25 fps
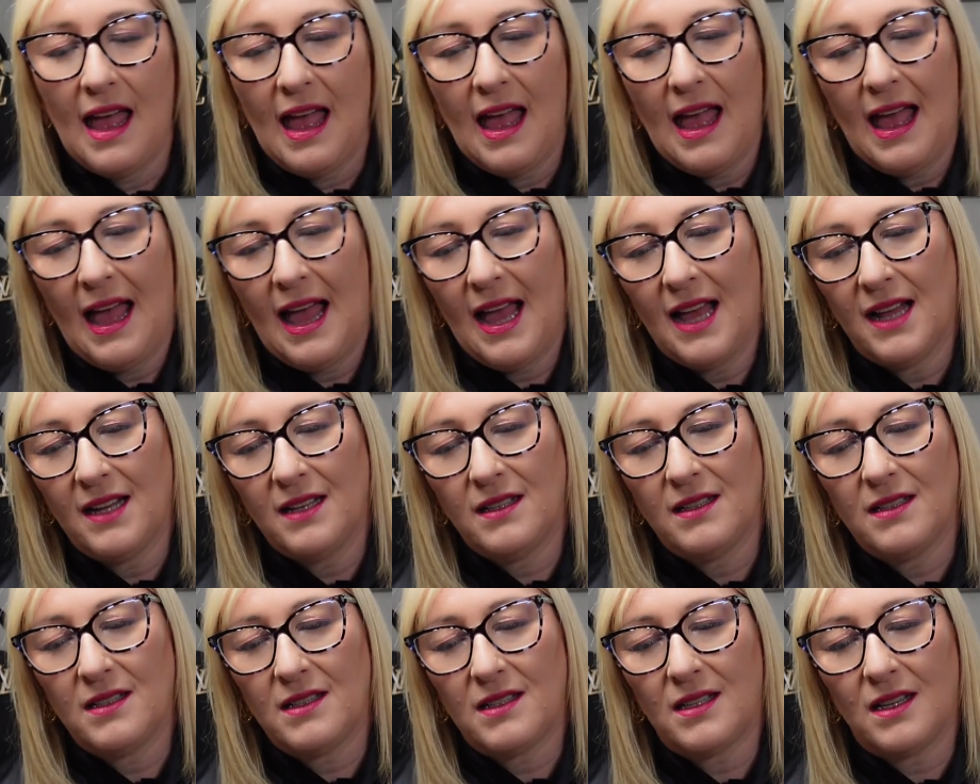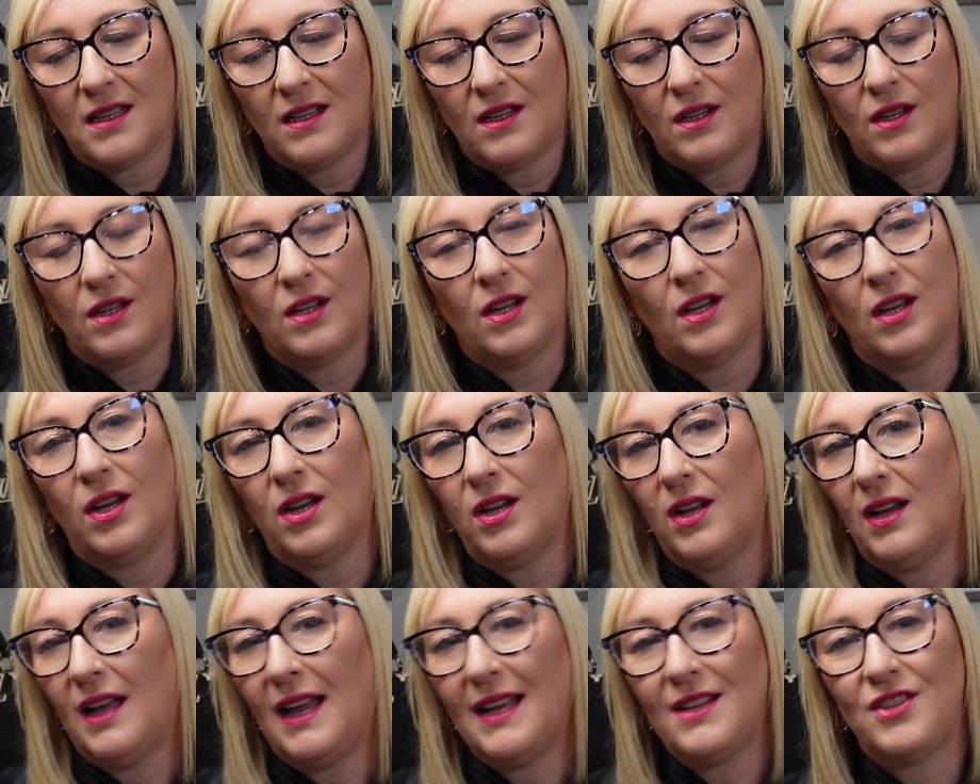and
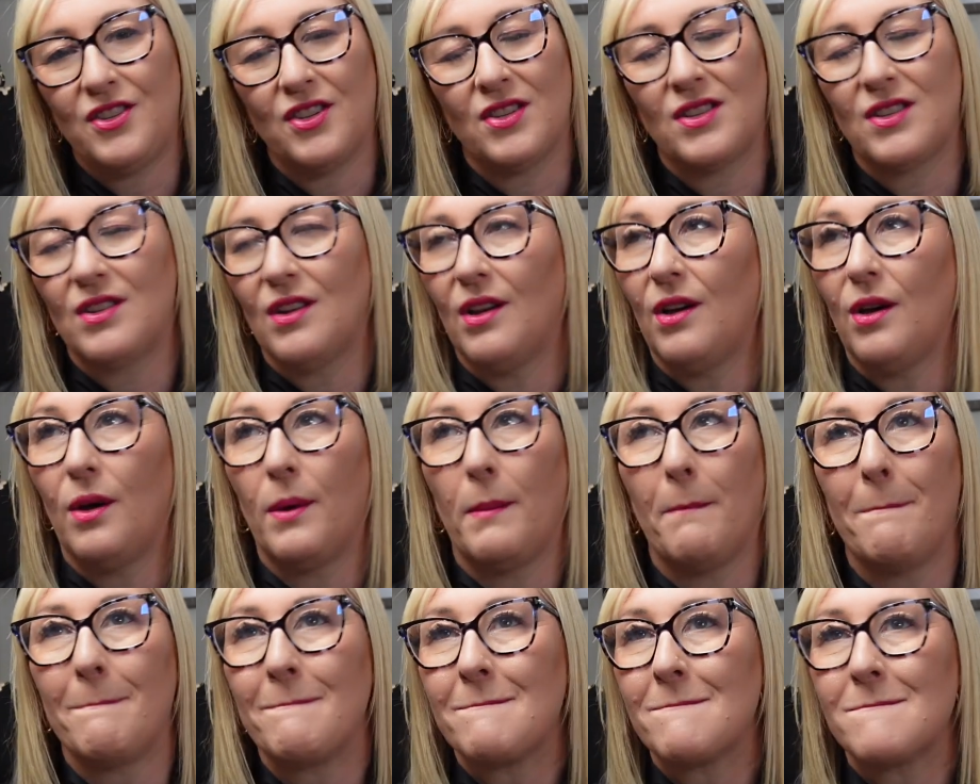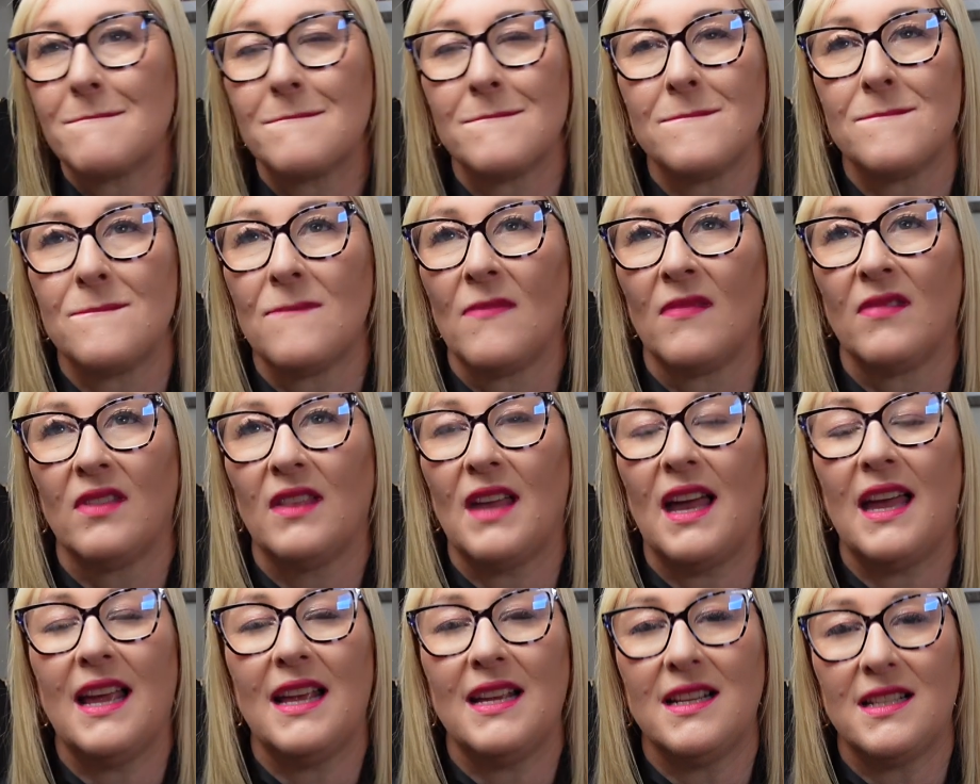I just thought
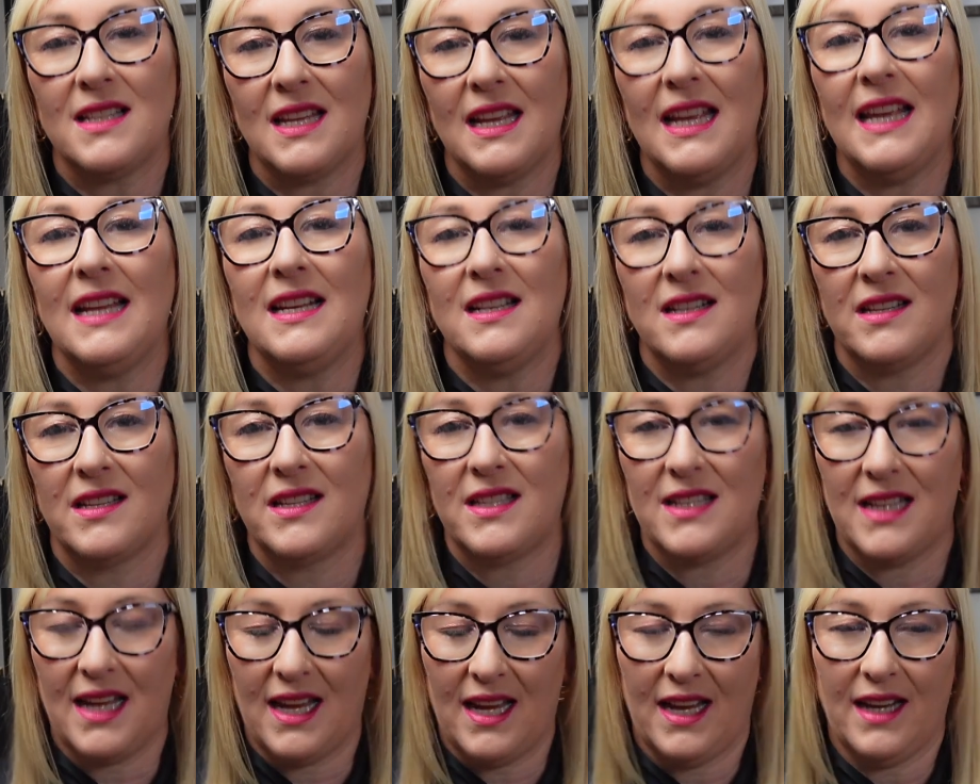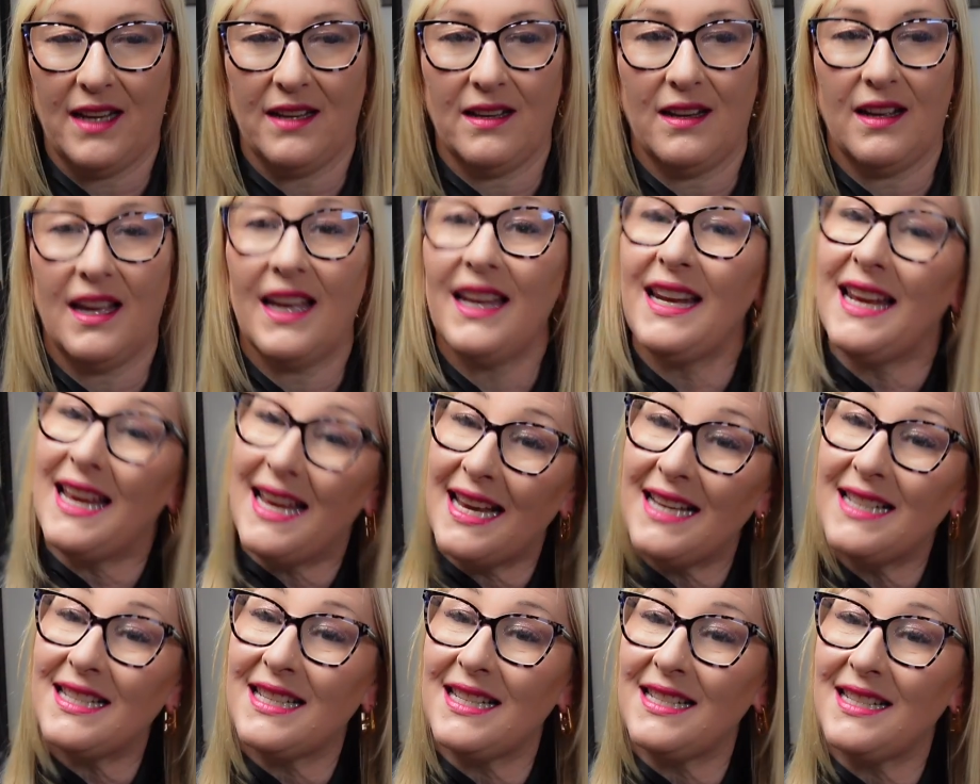that is insane, and it
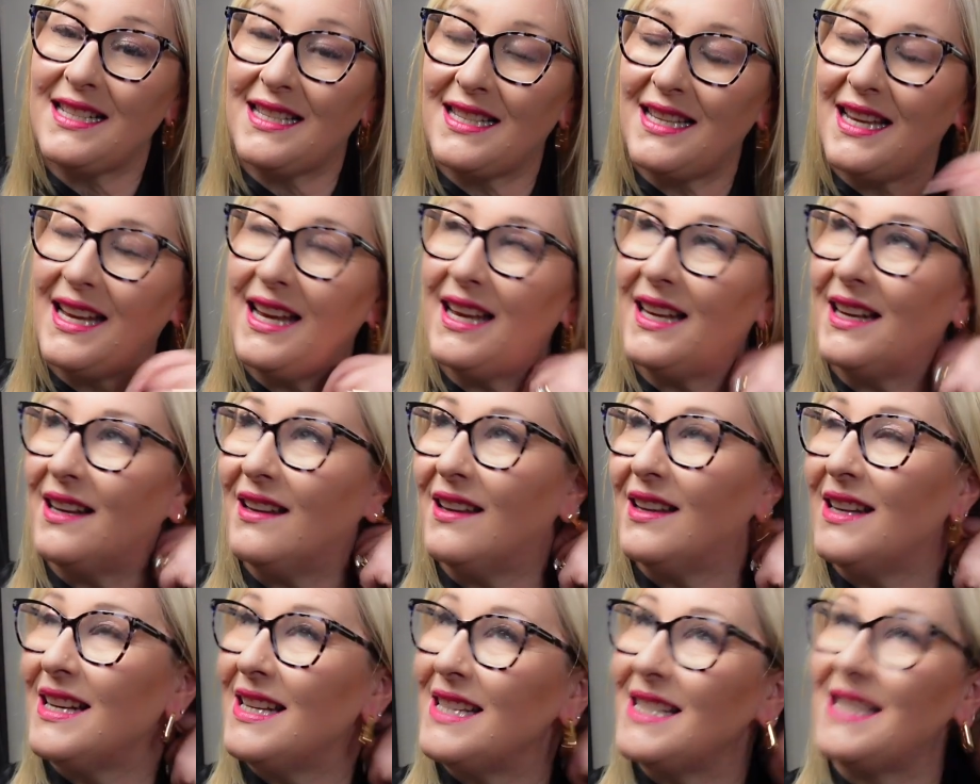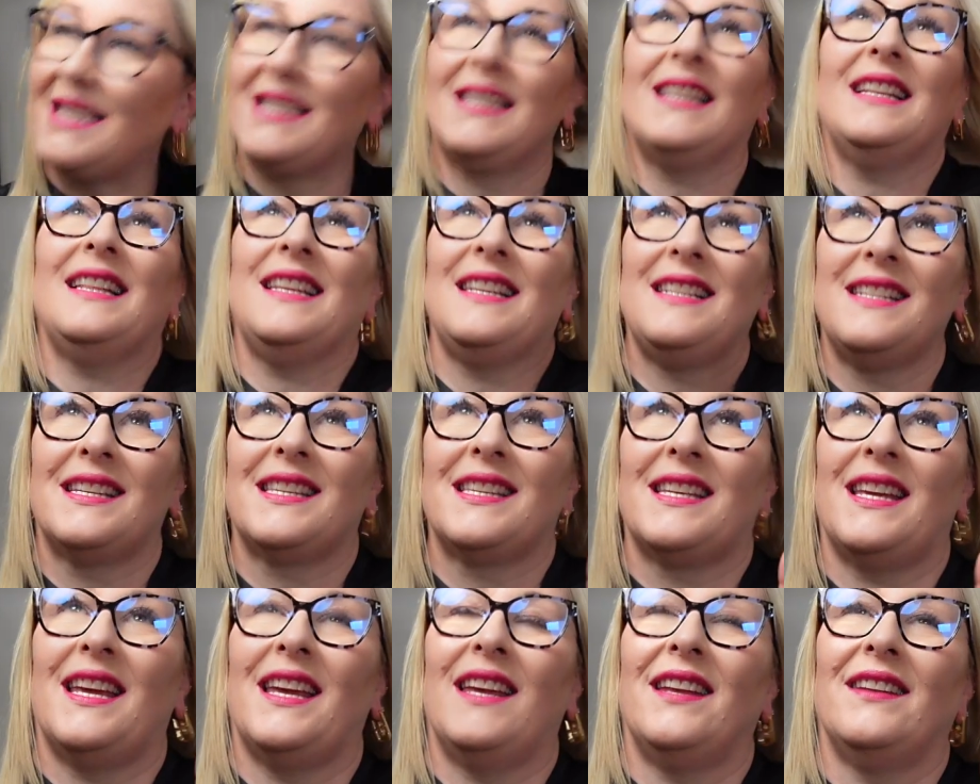is insane, and it's still
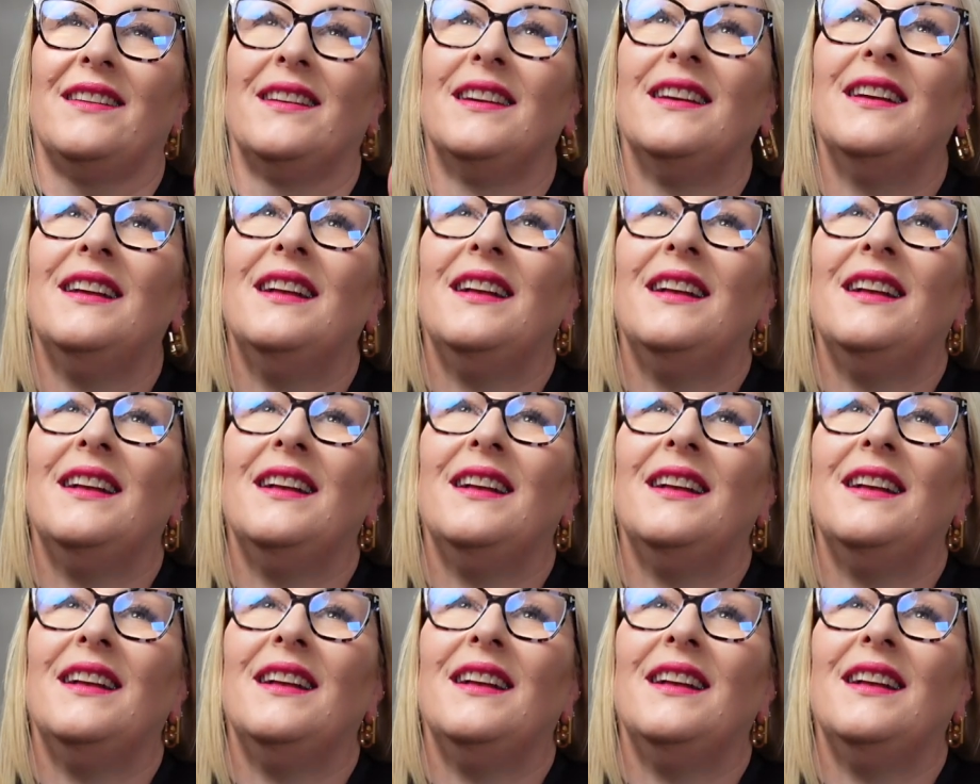insane.